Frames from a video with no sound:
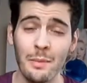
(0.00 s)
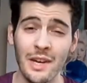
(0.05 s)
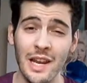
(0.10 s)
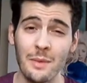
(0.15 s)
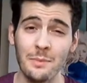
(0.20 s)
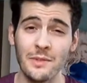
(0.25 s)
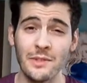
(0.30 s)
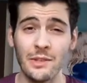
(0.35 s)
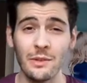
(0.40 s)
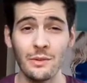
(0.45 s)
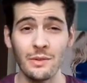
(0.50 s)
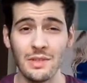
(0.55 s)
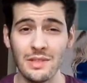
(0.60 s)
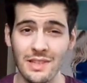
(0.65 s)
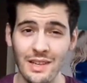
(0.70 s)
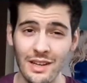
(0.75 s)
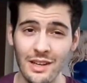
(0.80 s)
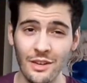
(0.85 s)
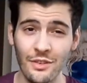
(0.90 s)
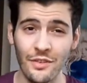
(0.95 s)
I'm an absolute
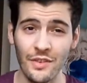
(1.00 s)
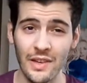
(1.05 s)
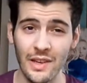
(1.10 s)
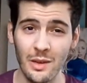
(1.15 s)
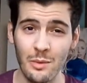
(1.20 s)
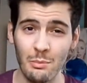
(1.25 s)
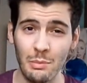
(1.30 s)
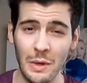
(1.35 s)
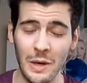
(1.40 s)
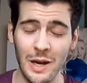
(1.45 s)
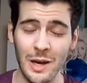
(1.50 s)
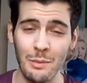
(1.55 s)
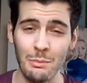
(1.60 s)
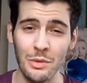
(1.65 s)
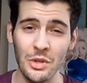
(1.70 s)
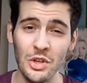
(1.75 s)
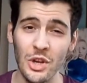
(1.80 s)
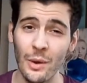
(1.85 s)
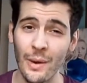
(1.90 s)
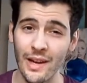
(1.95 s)
sucker for lip
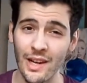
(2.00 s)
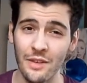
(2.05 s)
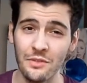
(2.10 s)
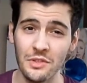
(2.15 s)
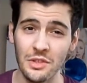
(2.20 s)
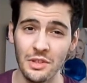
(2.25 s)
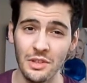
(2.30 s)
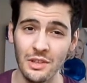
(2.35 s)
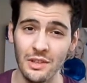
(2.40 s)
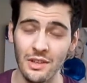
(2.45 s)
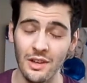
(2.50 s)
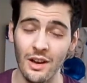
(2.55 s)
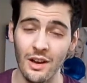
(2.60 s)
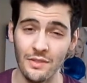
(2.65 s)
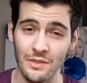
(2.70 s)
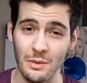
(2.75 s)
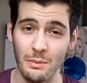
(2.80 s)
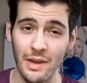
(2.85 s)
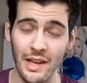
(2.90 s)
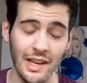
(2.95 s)
balm. You know I love to look
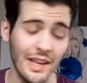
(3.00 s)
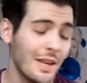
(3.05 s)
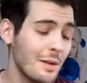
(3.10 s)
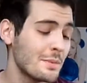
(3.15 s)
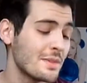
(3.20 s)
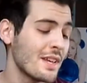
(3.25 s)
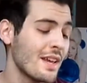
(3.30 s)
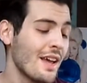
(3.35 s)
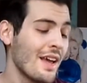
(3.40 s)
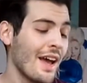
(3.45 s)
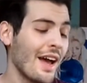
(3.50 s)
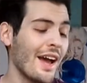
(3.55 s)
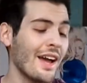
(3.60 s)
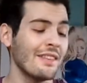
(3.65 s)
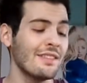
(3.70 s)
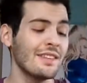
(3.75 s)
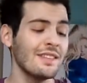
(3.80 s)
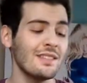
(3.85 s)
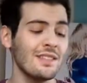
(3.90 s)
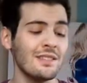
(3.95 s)
after my lips,
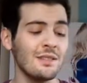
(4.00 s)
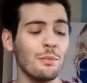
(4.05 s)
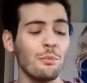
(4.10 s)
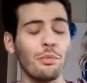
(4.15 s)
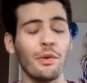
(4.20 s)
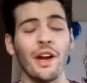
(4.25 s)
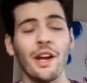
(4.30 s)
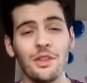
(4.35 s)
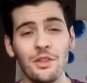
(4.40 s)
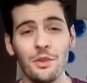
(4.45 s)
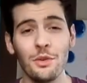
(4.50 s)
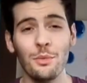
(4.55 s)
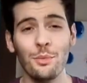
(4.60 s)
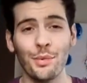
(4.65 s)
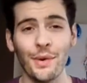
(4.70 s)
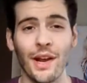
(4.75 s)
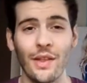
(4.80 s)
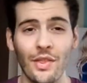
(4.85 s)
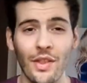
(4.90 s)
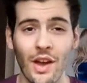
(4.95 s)
and this is a brand new
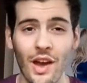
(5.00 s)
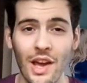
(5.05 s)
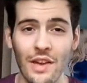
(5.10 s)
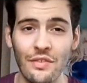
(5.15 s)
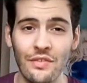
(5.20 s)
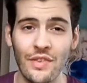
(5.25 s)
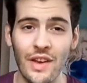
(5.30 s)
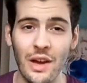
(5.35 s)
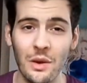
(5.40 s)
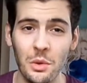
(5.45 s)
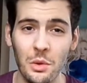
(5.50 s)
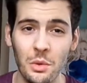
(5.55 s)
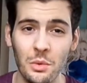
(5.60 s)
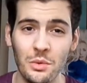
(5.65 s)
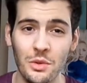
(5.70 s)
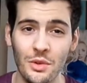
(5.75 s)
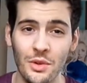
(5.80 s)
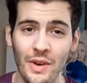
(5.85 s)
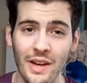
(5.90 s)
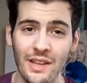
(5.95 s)
brand that I found
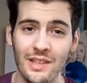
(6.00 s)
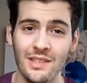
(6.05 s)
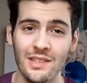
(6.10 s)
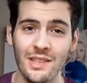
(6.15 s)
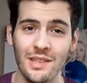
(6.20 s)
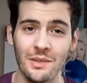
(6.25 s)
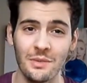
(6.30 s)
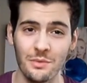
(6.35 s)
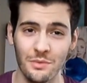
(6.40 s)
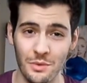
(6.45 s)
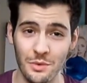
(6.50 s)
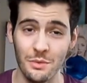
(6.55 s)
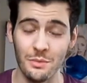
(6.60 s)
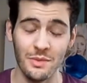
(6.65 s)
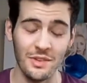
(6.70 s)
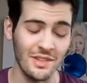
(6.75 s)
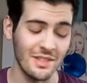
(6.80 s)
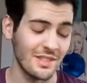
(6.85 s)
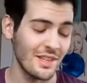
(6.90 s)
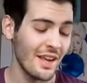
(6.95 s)
called Crazy
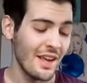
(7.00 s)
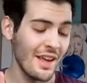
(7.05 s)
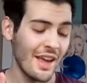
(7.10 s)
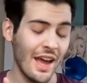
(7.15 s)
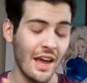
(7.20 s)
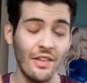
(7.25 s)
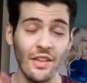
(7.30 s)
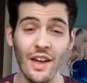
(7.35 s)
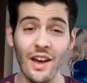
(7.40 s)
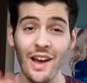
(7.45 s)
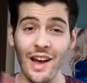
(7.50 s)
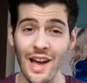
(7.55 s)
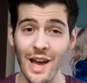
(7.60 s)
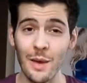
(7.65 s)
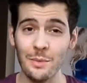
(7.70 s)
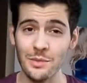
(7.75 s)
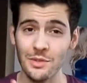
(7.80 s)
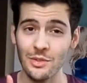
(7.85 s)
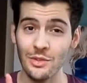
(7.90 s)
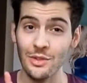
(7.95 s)
Rumors, and they are
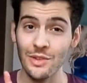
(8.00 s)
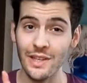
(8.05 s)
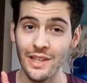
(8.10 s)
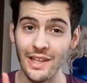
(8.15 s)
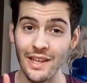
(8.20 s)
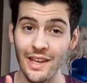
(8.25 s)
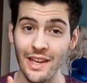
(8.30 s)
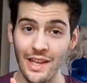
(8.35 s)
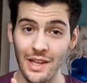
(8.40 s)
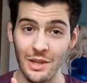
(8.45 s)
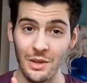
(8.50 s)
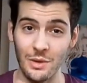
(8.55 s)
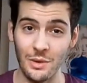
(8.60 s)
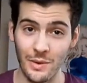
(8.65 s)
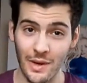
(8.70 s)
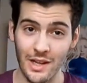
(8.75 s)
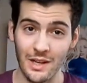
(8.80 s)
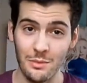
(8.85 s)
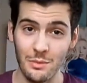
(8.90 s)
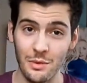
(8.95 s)
absolutely
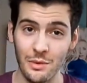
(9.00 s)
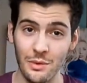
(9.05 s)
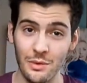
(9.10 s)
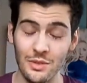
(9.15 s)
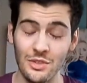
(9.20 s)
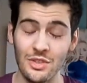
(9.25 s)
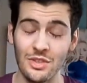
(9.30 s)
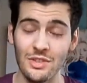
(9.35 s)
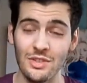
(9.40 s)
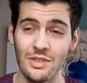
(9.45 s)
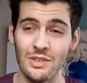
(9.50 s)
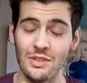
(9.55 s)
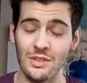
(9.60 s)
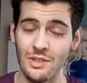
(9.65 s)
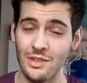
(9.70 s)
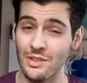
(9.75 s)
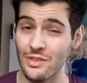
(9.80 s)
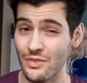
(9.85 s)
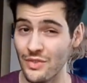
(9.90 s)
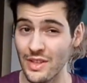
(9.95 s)
incredible. Just as
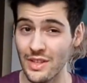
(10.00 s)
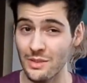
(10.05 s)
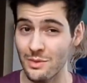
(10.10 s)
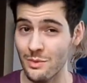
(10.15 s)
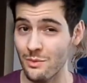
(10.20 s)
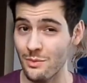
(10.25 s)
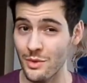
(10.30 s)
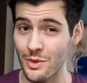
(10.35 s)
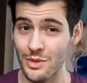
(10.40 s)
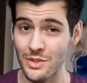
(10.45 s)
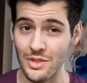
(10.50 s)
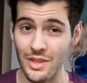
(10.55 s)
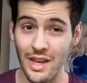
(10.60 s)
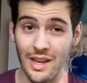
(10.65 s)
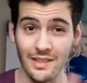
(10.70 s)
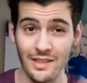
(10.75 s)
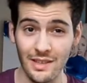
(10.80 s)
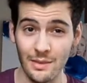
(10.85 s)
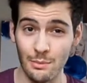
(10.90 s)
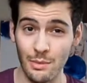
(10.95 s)
good as Figs and Rouge that
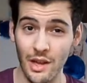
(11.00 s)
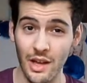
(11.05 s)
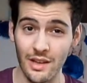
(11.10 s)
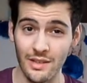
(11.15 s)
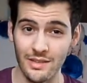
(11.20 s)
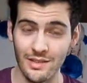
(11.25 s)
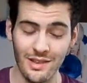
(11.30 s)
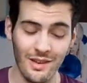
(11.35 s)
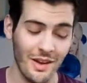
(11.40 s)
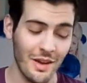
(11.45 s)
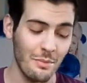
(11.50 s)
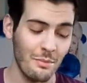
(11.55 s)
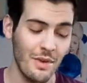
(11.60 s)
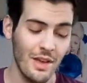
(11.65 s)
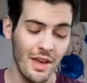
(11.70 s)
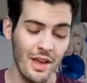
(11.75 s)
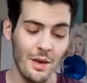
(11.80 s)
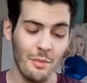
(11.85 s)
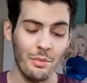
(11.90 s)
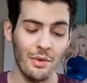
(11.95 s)
I did last time.
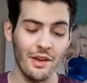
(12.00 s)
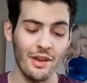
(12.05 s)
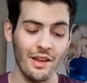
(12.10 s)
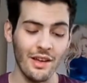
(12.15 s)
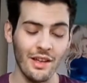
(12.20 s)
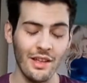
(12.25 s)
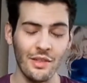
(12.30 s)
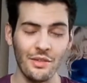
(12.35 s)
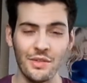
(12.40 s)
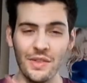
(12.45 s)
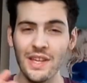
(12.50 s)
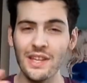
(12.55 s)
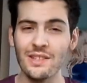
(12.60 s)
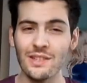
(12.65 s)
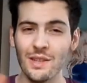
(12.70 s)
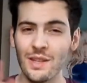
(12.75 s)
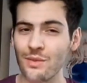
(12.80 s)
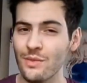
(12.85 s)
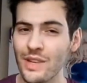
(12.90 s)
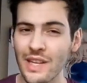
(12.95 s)
But these
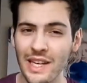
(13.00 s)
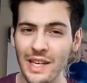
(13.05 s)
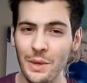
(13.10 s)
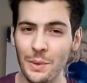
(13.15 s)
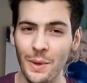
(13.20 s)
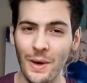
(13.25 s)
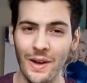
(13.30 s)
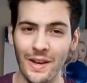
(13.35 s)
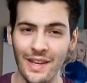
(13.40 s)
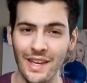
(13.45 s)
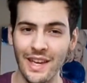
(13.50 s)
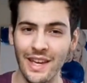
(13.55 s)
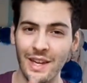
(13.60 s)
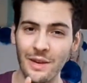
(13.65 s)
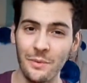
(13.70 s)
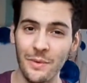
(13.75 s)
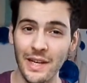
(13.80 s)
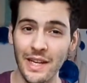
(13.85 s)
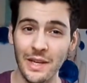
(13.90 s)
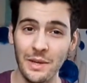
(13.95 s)
are really
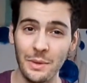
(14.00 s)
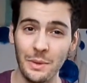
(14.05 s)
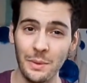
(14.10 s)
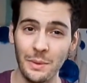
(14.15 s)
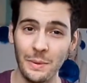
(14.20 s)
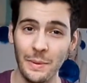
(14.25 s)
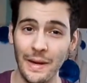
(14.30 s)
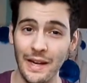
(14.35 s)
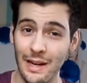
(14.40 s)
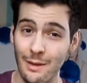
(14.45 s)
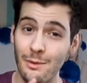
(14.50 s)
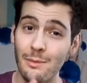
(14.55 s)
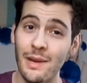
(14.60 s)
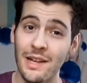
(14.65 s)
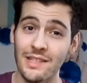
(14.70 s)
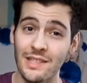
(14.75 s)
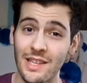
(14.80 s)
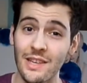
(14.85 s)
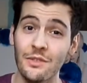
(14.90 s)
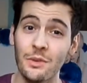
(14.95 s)
quirky, really cool, and I'm
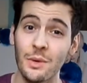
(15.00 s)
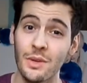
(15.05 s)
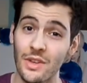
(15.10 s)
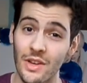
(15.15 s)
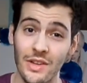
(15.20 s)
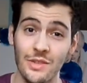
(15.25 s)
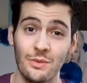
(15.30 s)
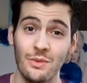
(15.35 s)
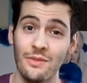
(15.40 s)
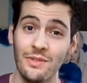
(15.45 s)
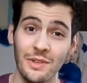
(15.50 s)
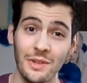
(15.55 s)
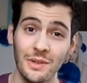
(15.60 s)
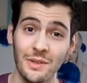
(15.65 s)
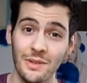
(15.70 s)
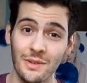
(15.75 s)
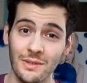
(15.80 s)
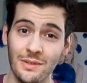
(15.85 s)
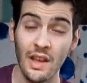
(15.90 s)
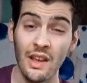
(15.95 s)
about to give you a nice
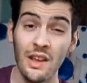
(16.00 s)
review.